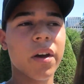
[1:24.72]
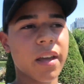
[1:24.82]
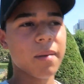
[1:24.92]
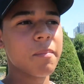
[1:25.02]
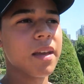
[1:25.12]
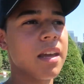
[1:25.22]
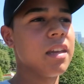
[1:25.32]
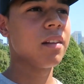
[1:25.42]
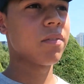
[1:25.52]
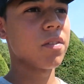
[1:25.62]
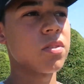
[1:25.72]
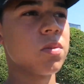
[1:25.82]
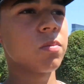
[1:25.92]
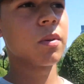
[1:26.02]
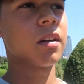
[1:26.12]
away in Maine for
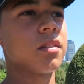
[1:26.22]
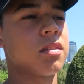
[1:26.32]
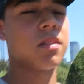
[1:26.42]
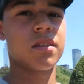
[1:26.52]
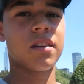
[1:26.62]
two months.